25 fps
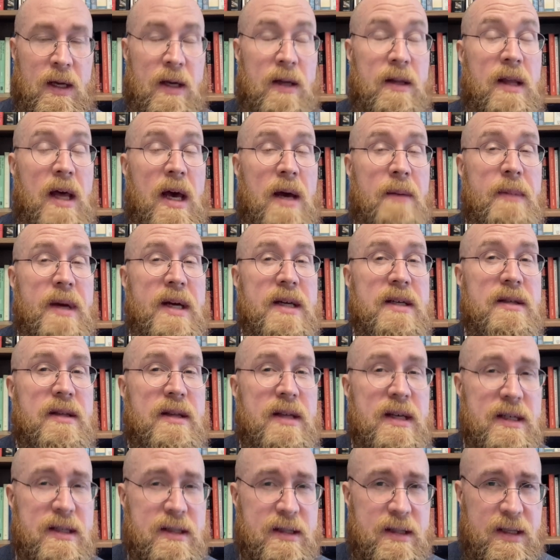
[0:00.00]
and that makes
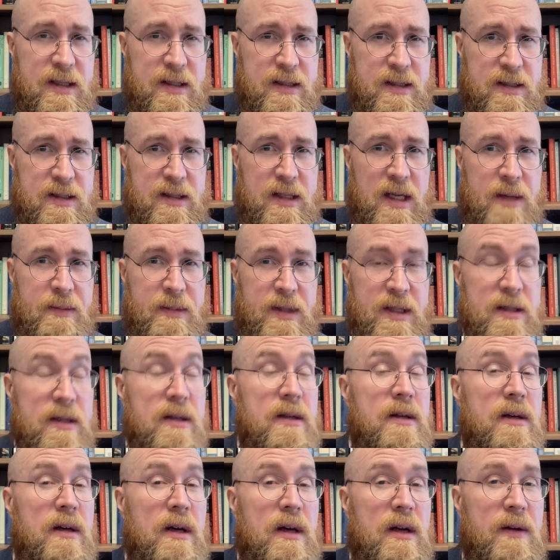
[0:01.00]
this thesis statement
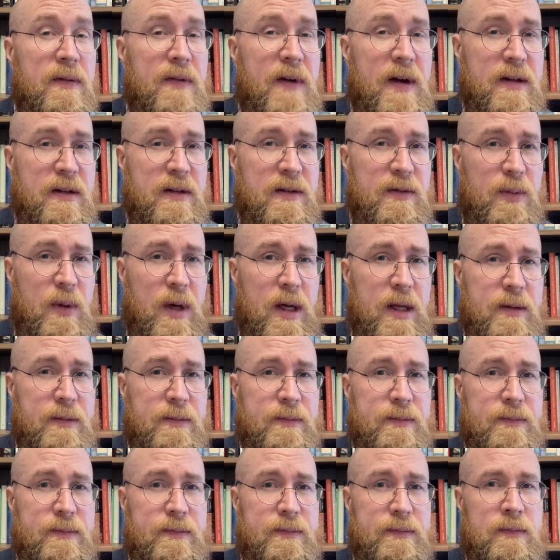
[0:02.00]
an effective one.
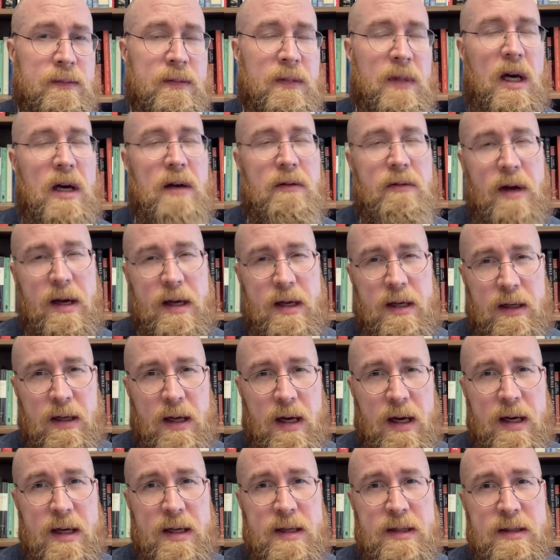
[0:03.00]
I
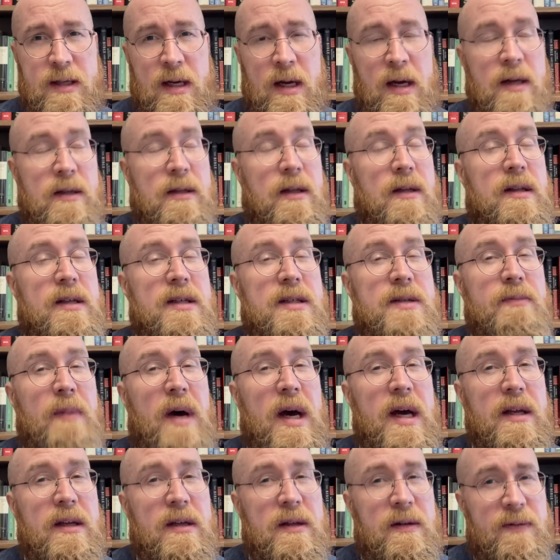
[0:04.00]
recognize that this
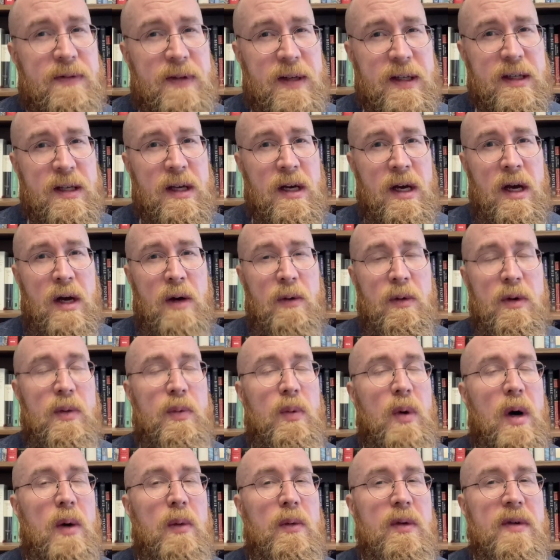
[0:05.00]
might conflict with
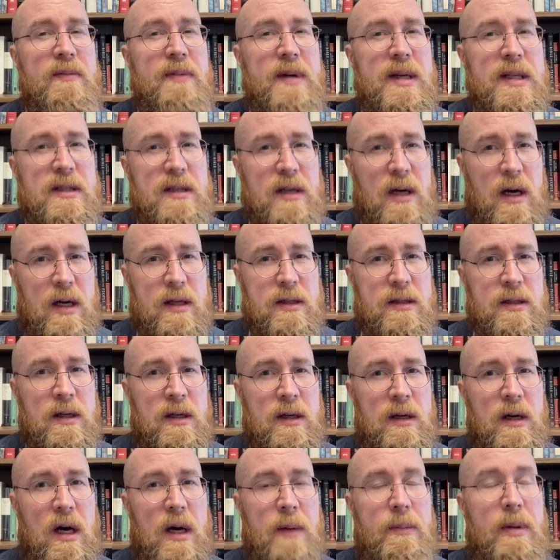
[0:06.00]
what we've been taught
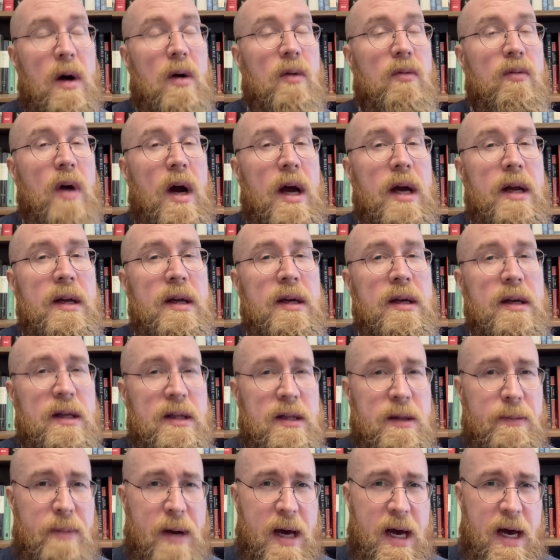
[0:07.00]
about writing in
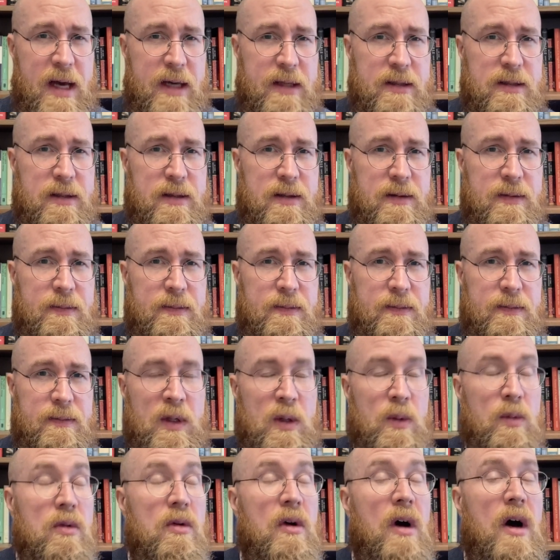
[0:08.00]
the past.
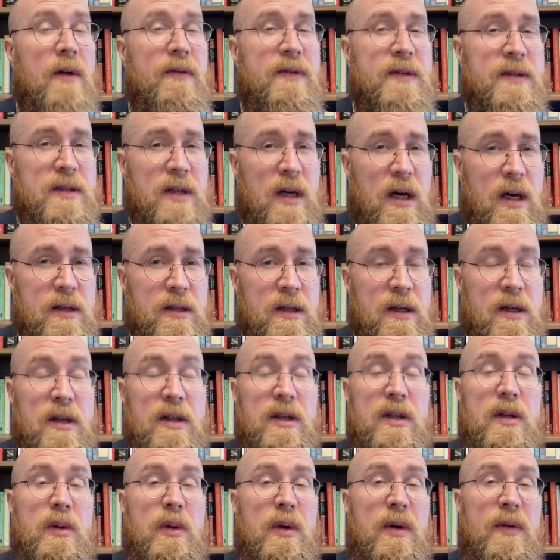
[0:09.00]
We're often taught
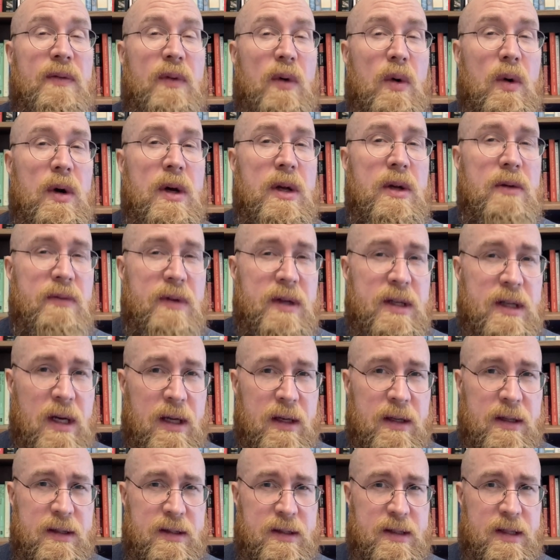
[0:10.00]
to avoid
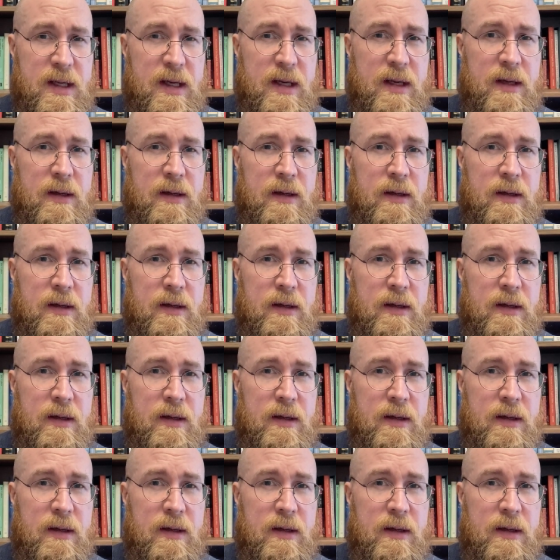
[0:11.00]
redundancy,